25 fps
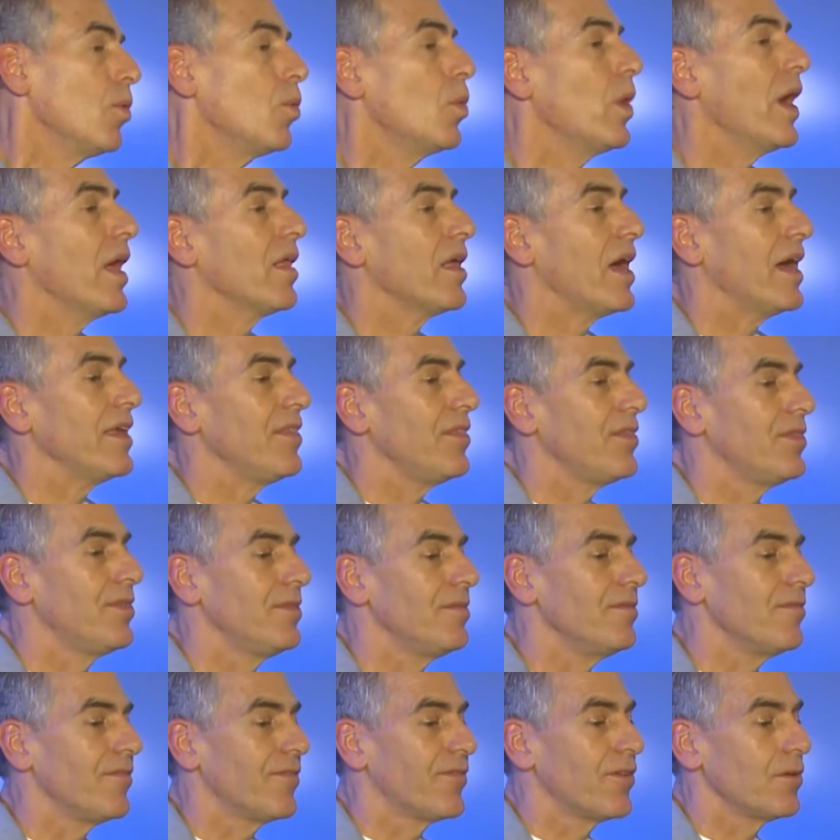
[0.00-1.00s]
Well, I
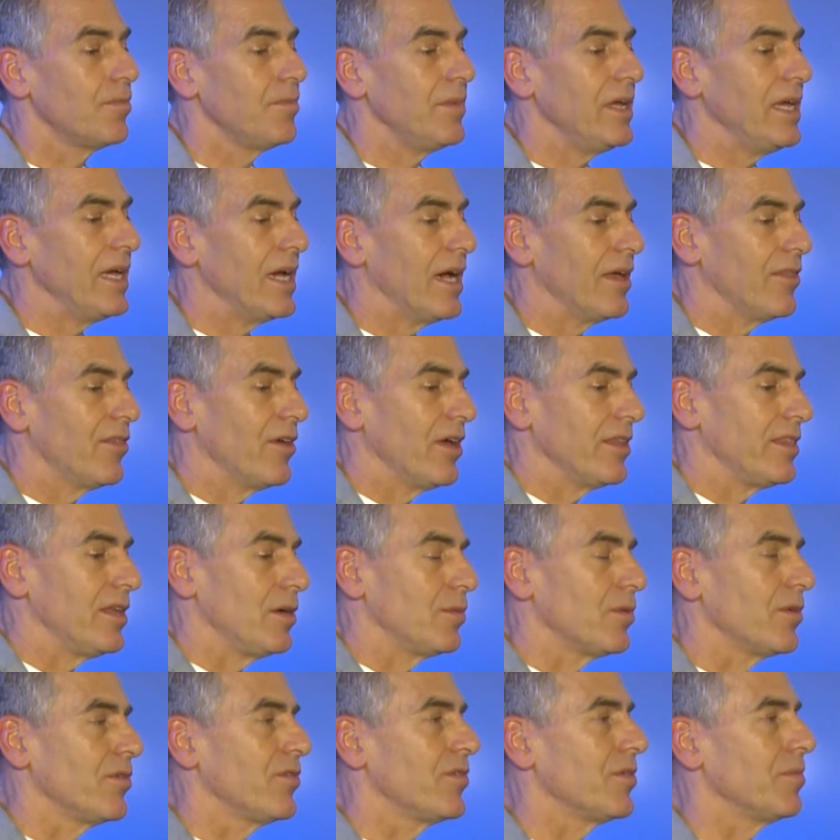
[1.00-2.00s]
for me, I thought
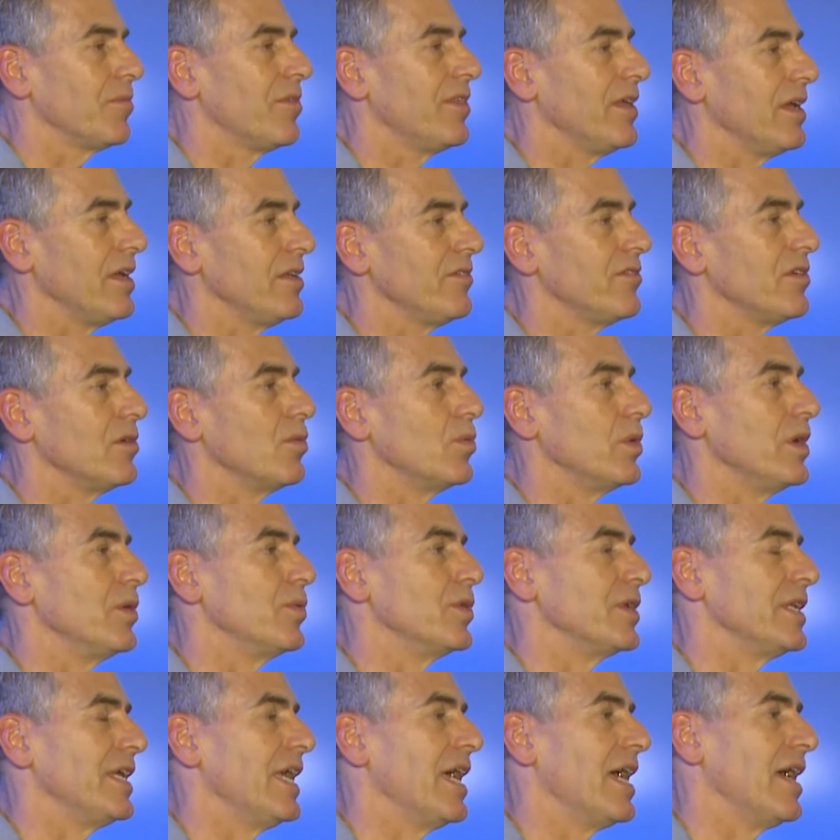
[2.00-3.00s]
there were some things that we
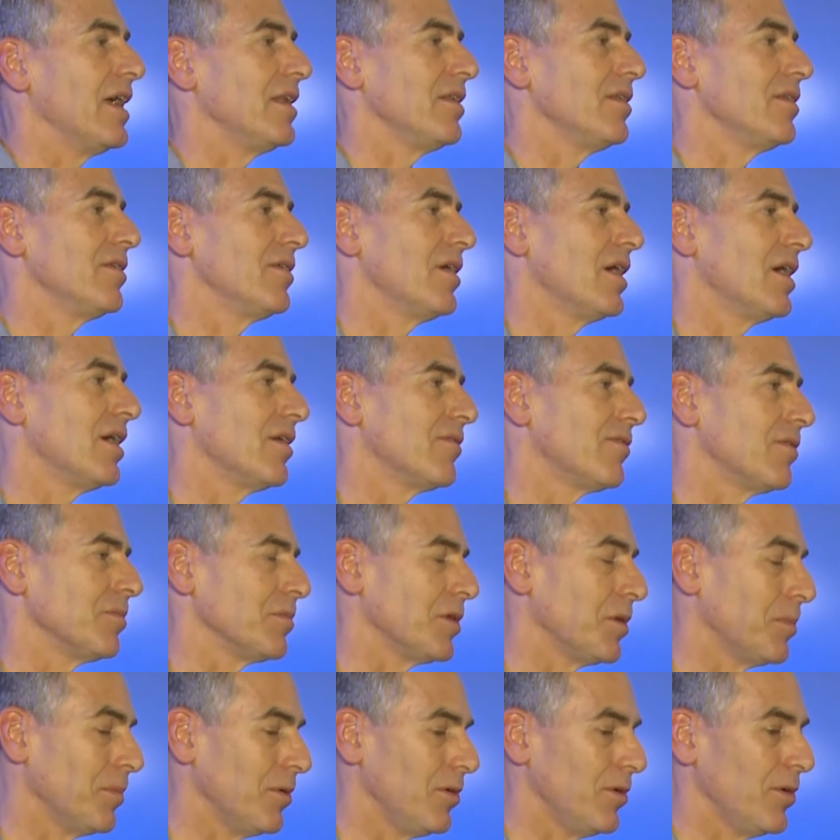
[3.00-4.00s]
would get uh, from
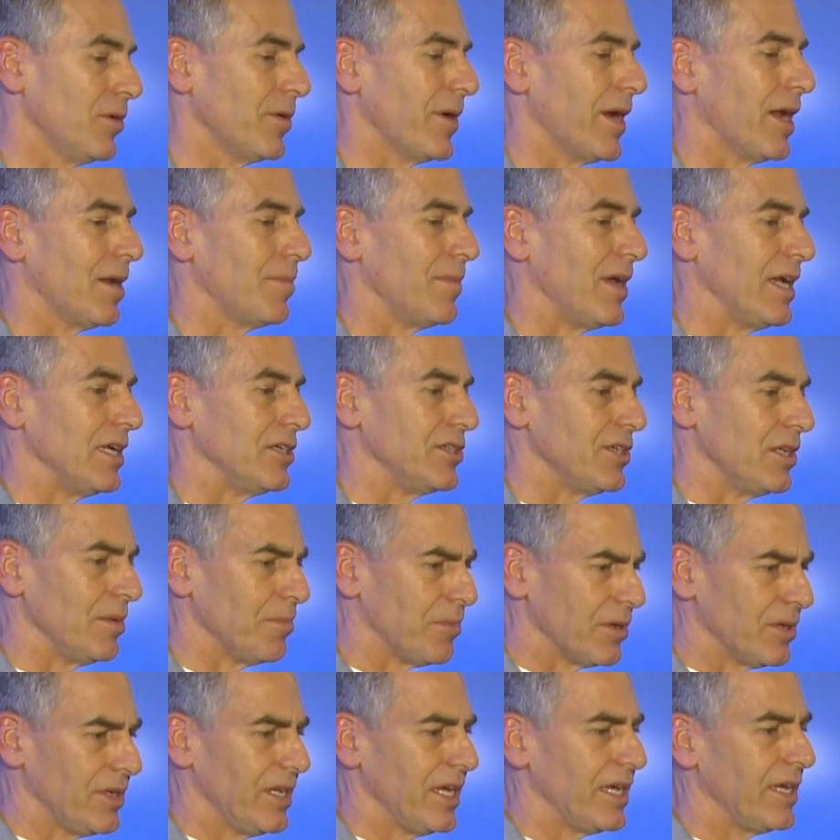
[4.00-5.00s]
computer animation, in
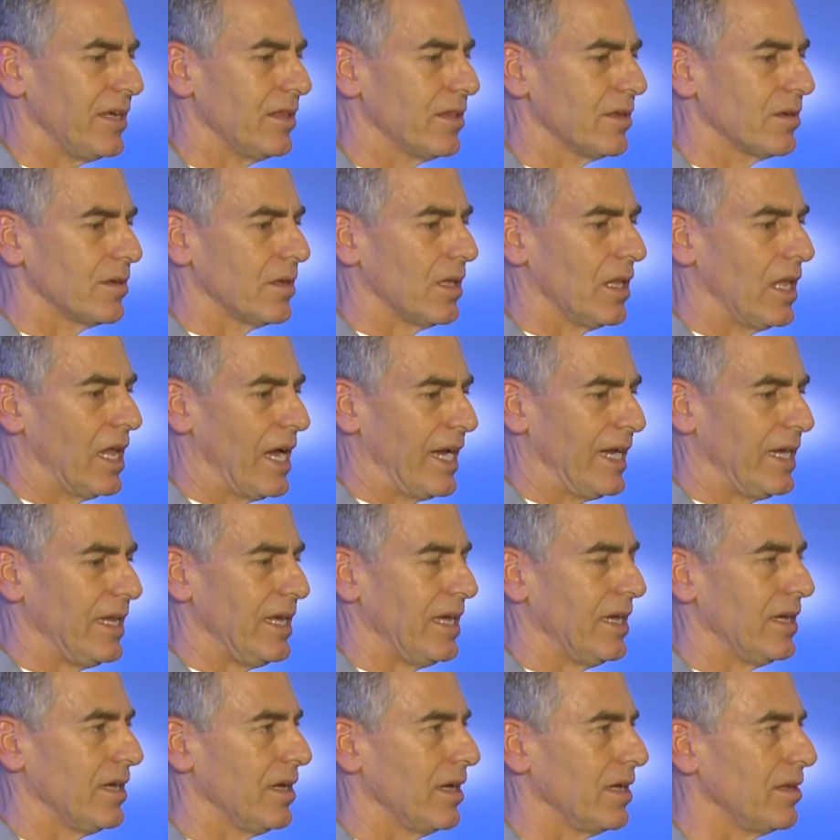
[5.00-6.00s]
particular
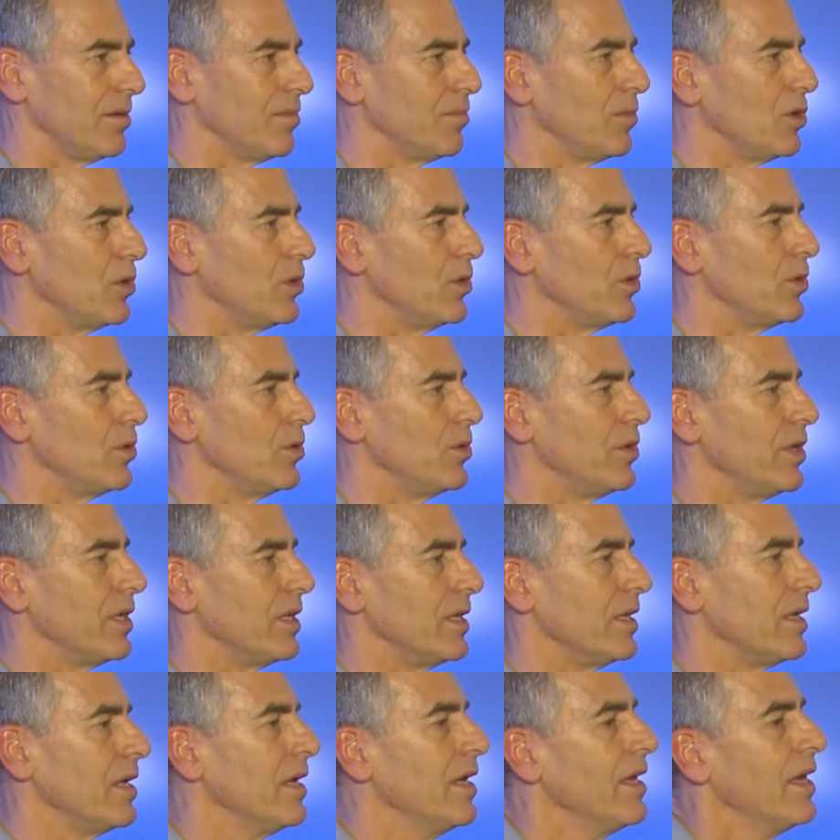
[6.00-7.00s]
lighting and mood,
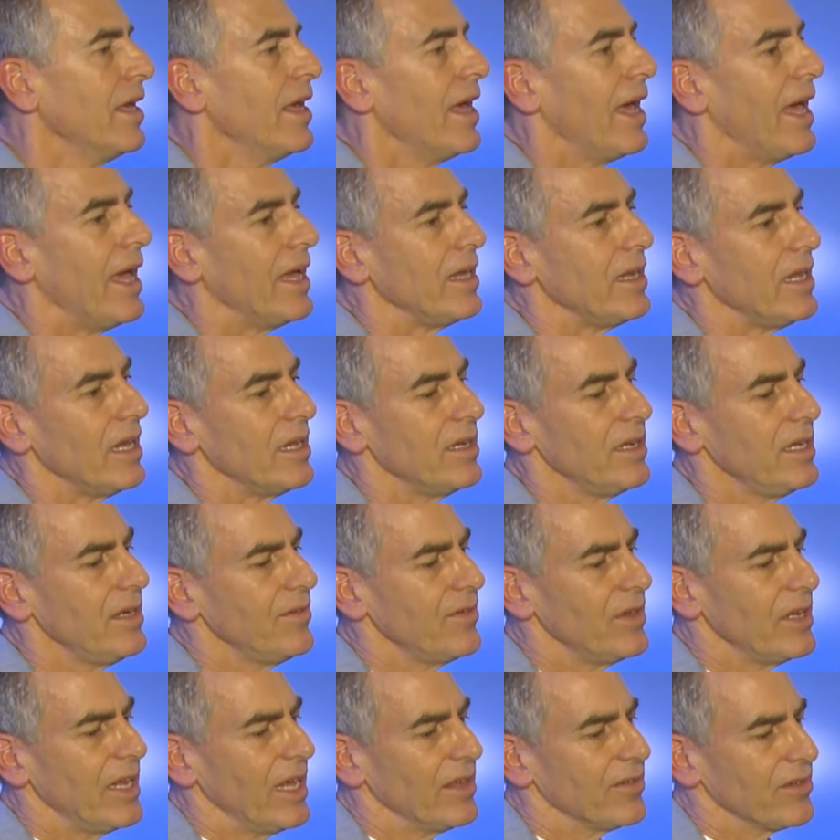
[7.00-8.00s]
and, and, and
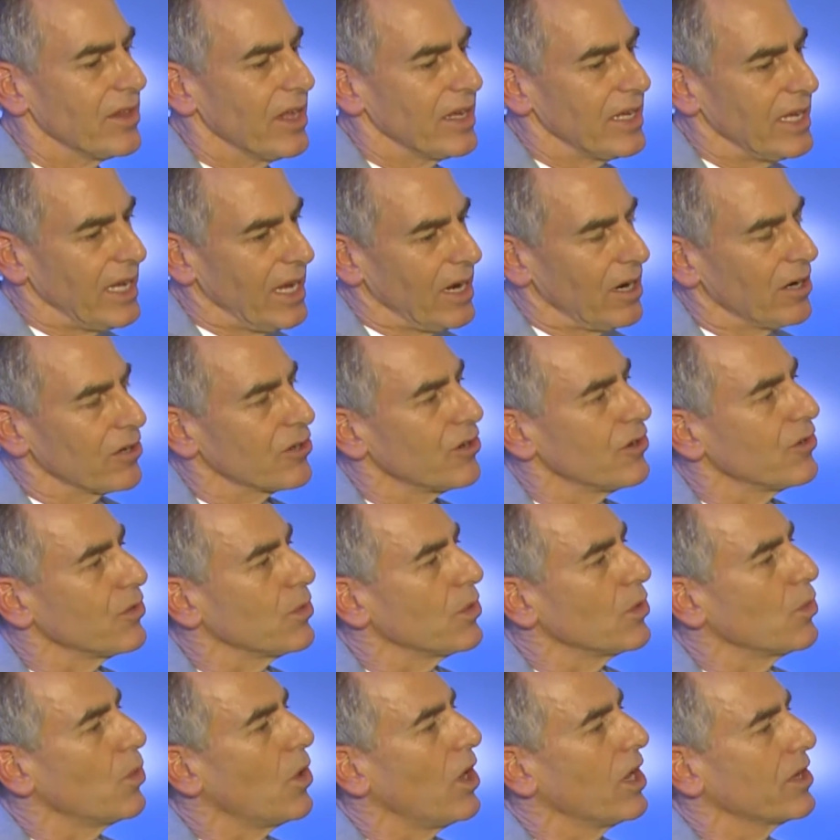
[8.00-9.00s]
even as like characters
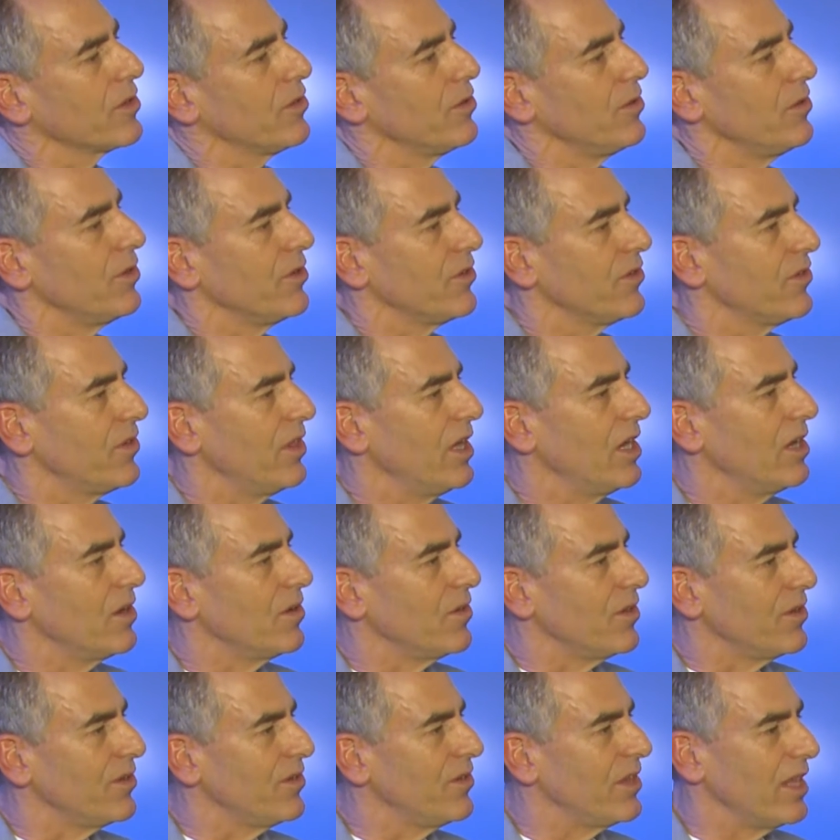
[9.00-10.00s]
would walk through the snow,
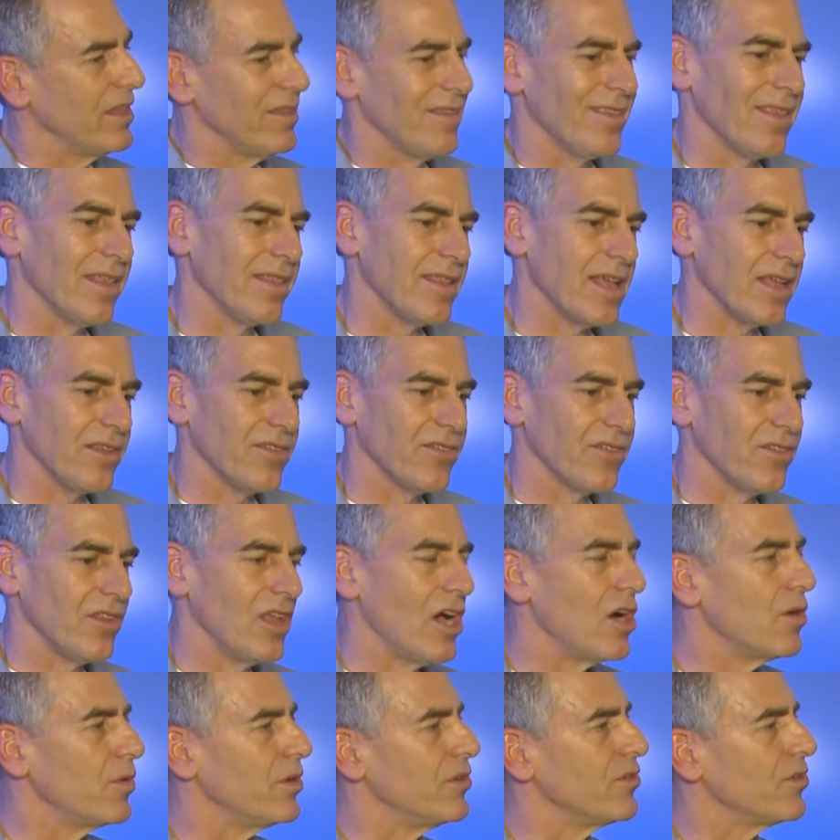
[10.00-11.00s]
the sense that that
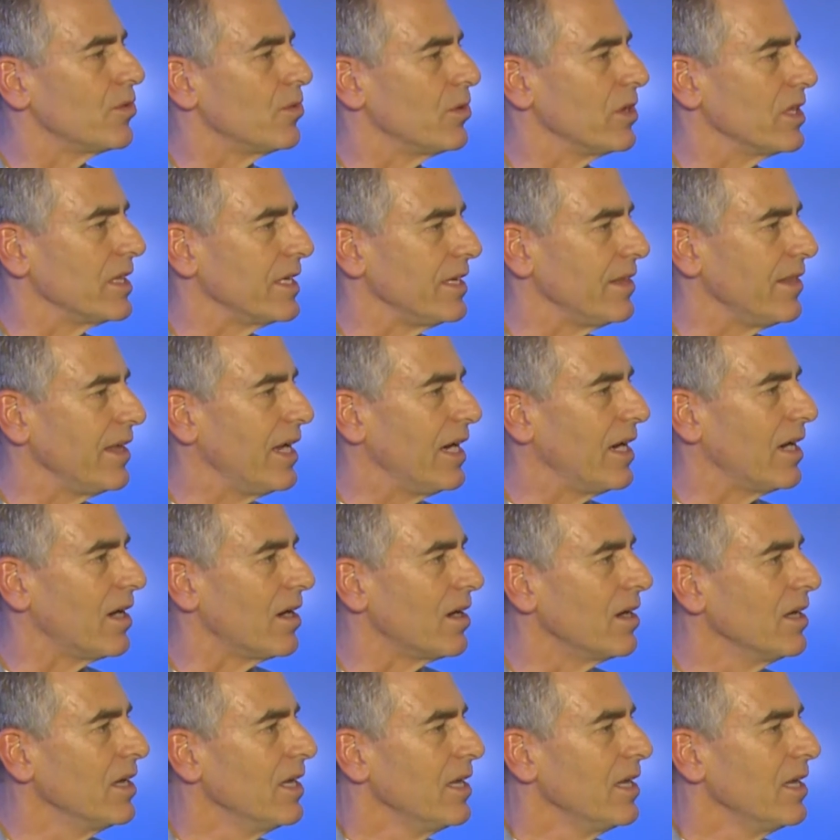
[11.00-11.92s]
snow is really there,